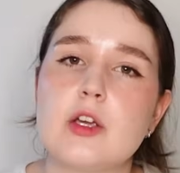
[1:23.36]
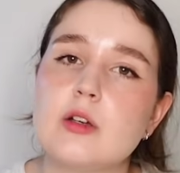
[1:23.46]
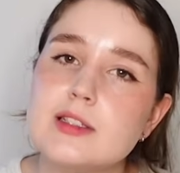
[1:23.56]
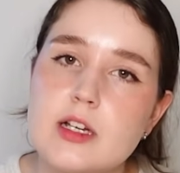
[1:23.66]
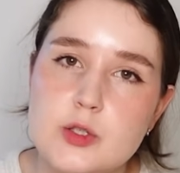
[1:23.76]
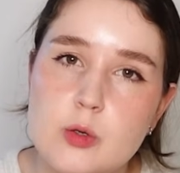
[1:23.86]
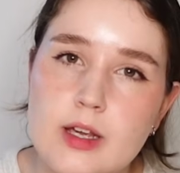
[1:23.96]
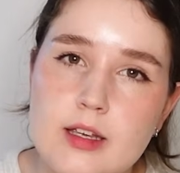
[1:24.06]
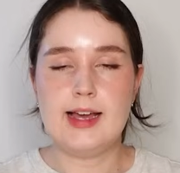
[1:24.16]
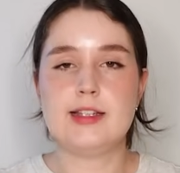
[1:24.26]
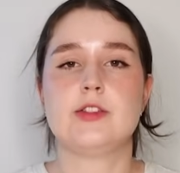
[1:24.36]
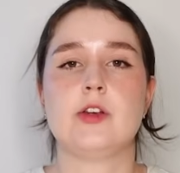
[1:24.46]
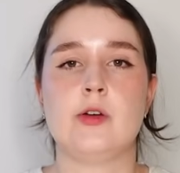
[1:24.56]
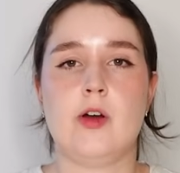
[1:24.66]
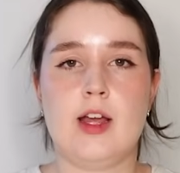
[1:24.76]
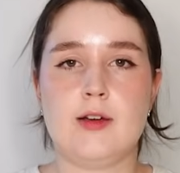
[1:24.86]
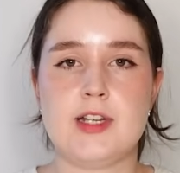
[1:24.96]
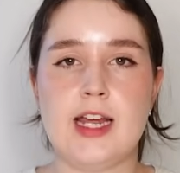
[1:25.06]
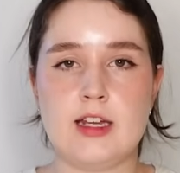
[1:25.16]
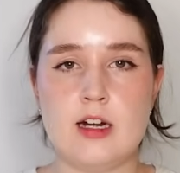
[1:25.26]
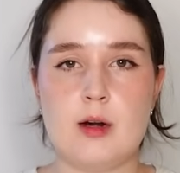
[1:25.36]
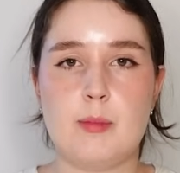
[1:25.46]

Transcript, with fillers: the girlies aren't talking. And so I have taken it